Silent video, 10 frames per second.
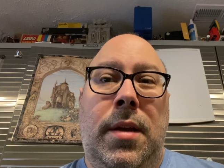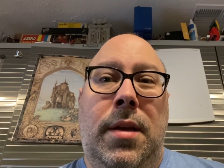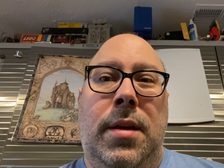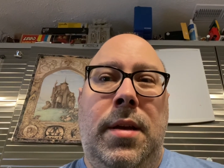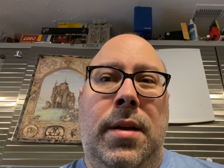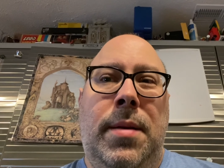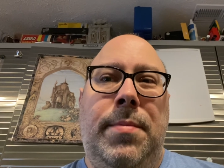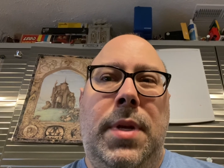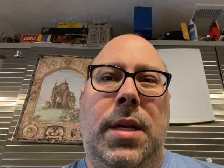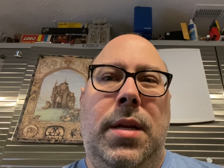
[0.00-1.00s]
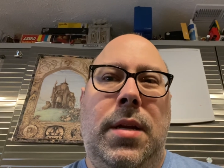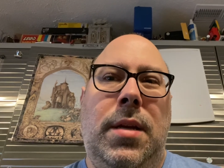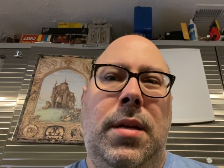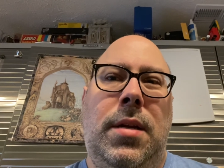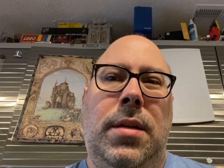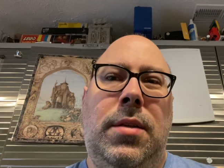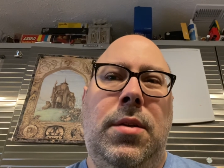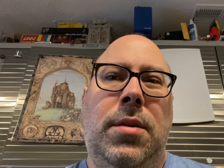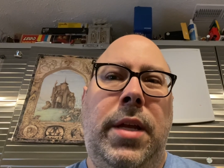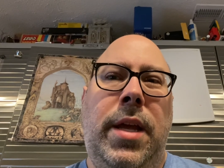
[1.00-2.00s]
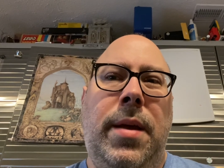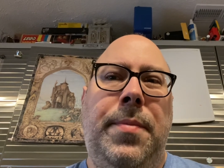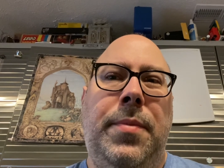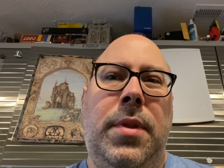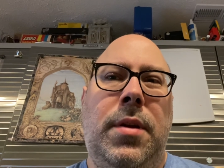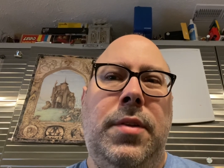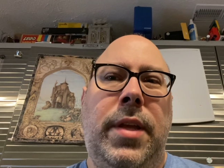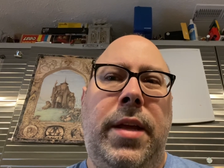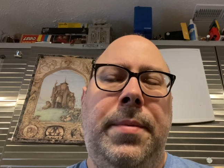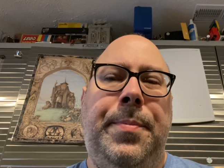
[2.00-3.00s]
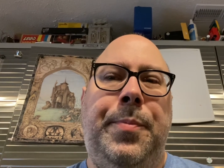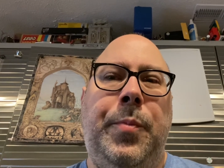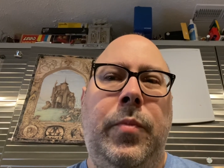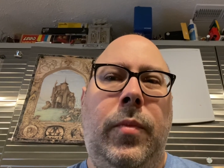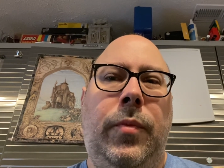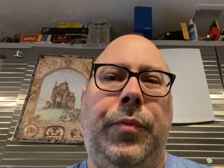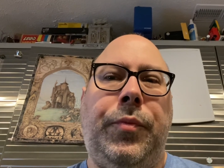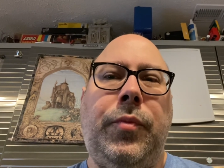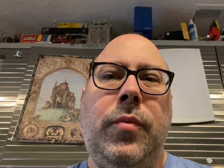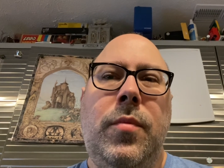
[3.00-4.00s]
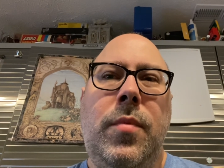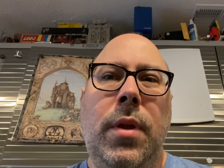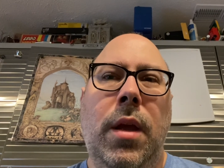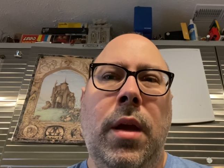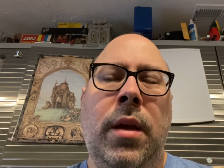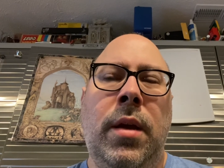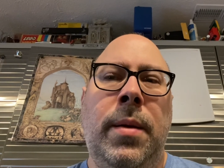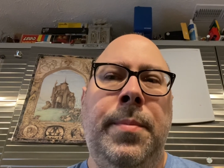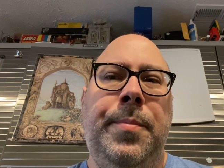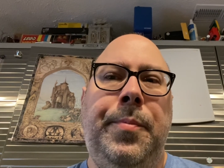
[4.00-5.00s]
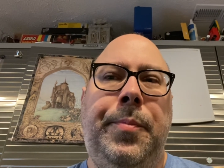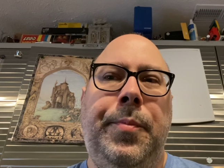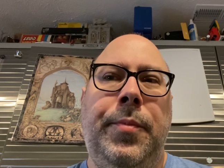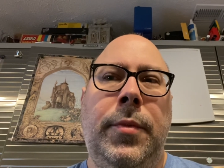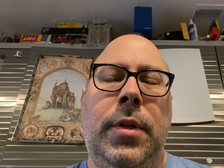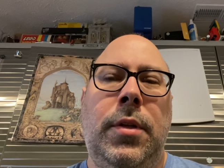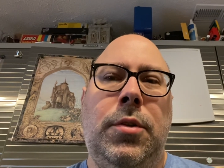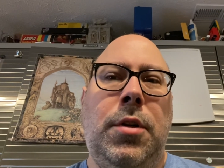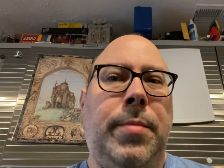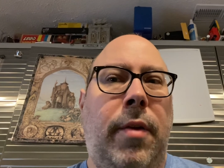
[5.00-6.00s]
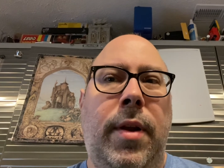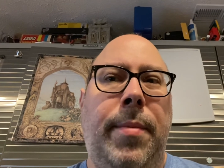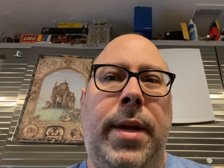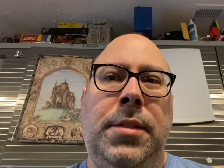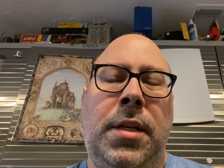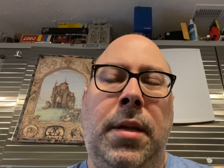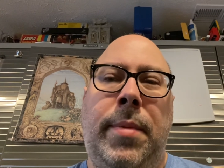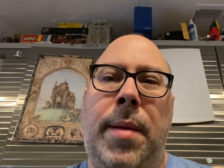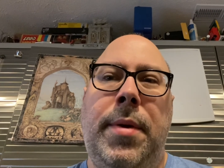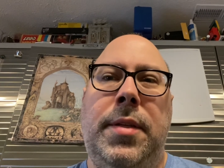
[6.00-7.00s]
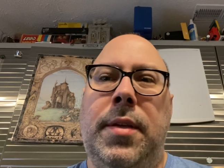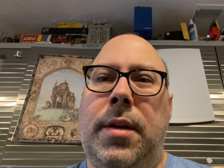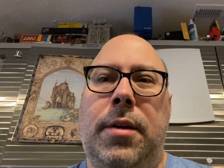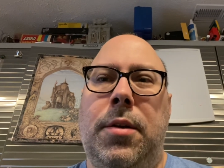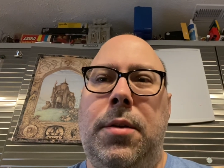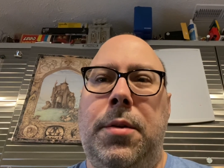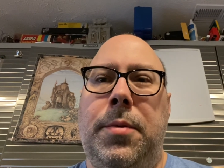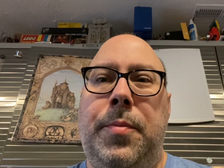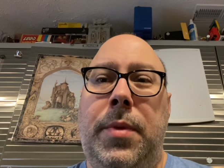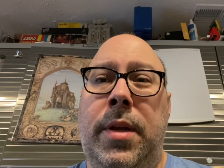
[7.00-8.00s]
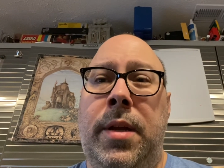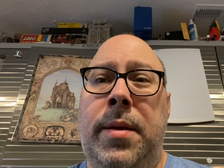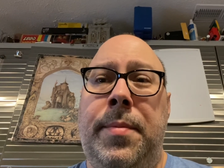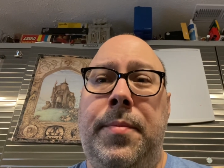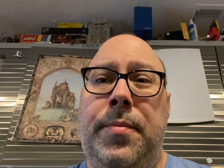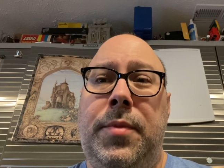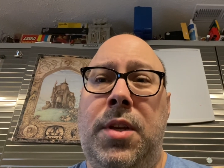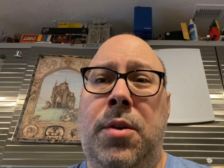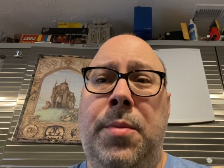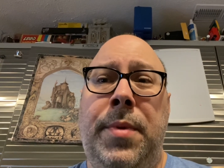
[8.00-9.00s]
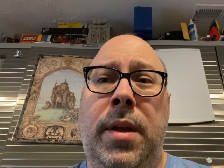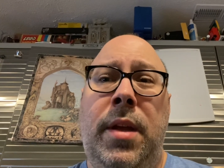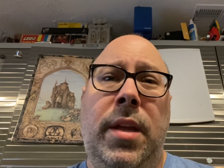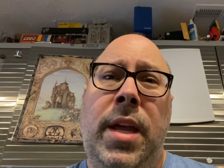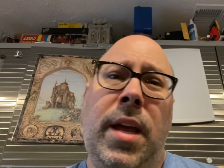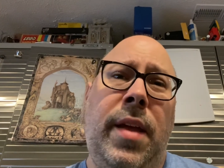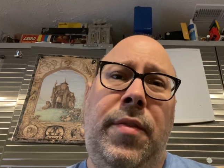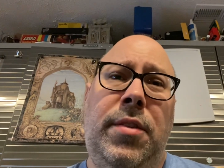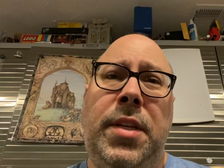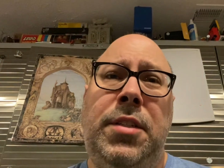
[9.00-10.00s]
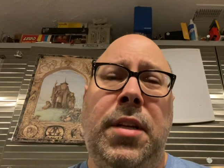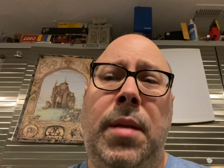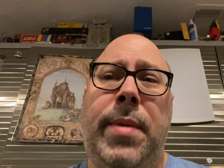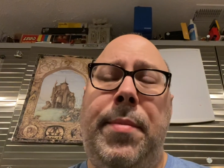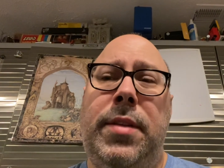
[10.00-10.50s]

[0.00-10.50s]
So yeah, there's that. So there's my rant about jelly babies and Doctor Who. So yeah, if you see jelly babies